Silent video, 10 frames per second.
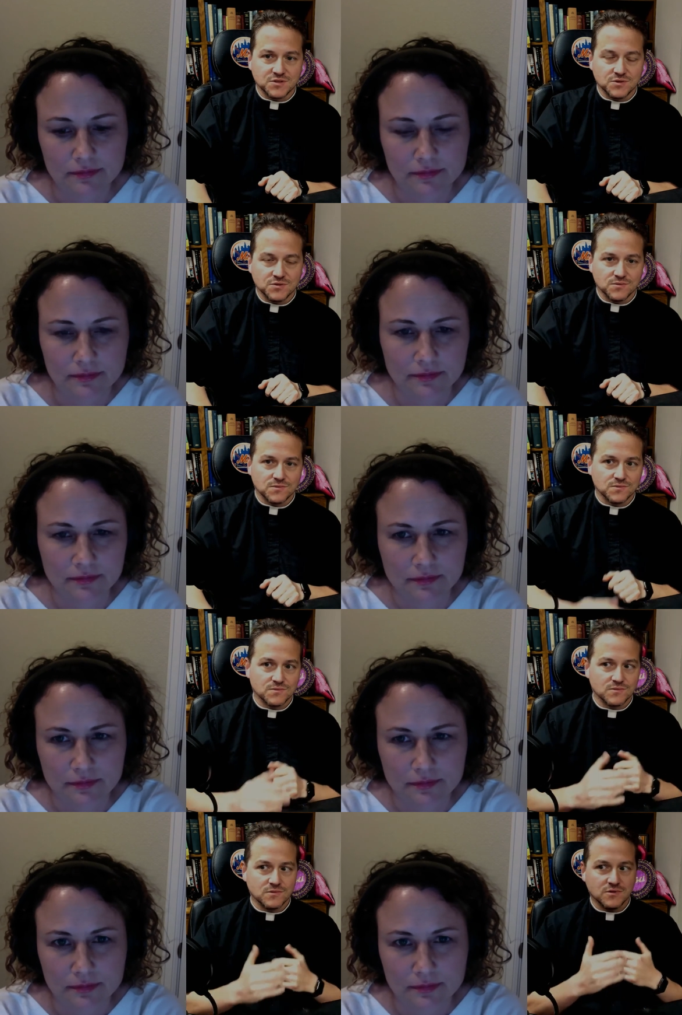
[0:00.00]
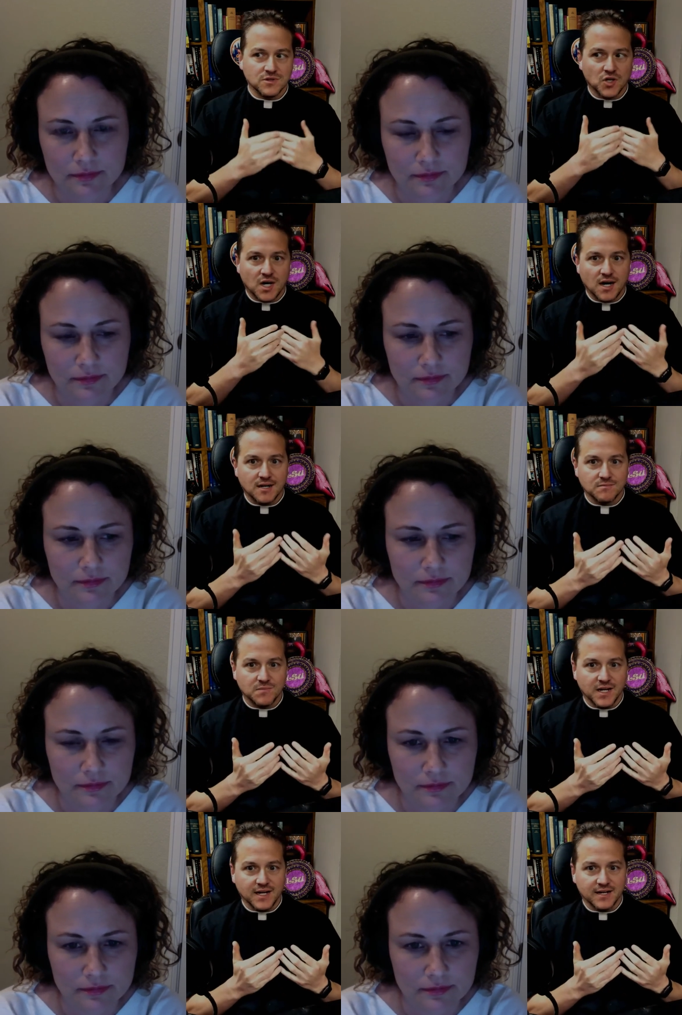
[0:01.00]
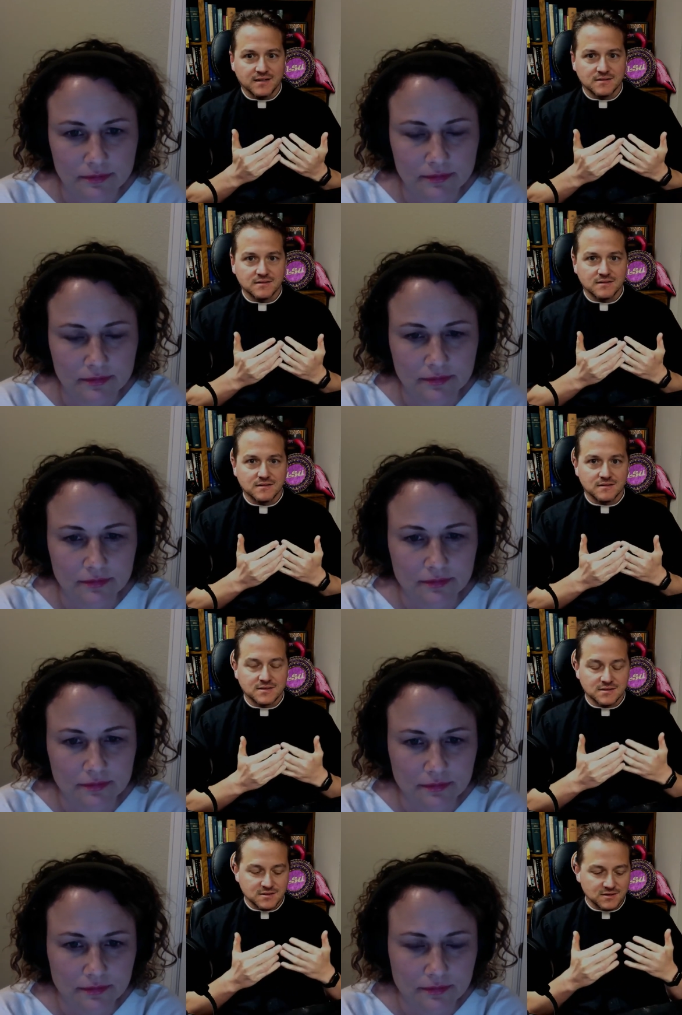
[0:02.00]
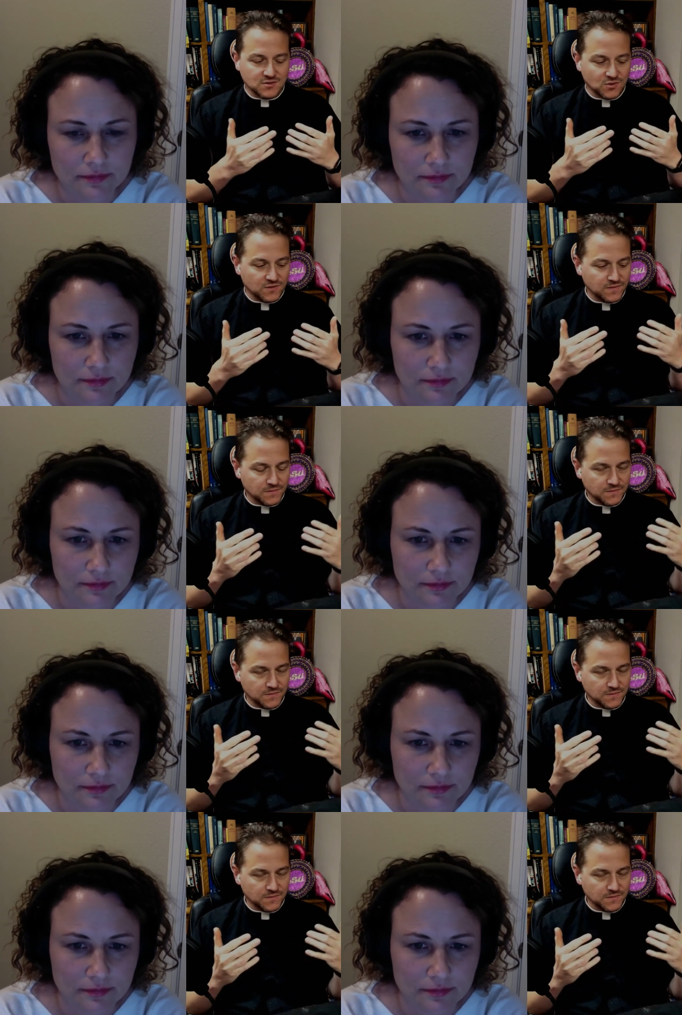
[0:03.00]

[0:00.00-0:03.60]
Speaker 1: to not make, to sort of